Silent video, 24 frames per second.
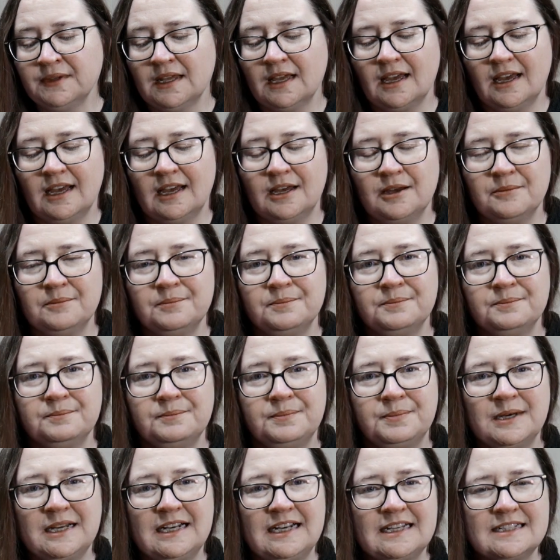
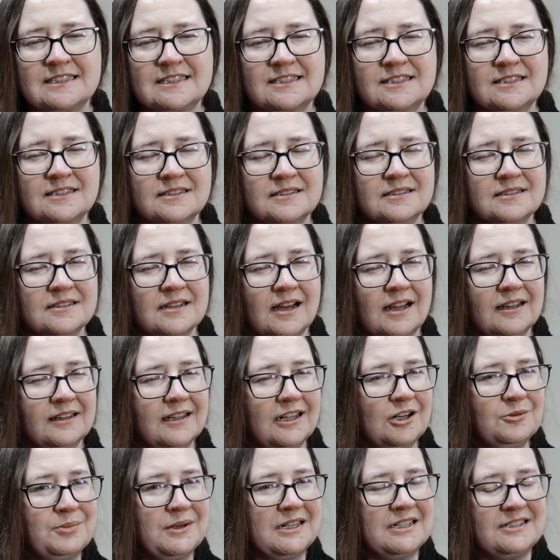but it's a
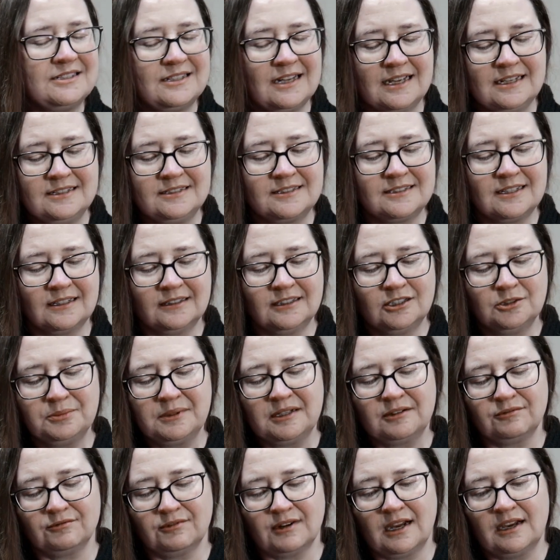little bit dense, a little
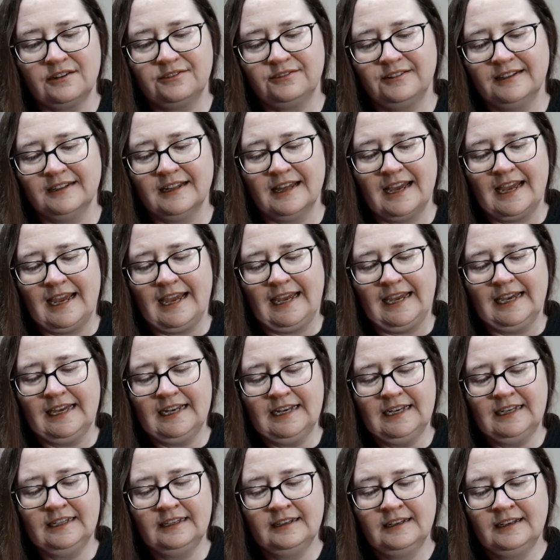bit rough in the hand,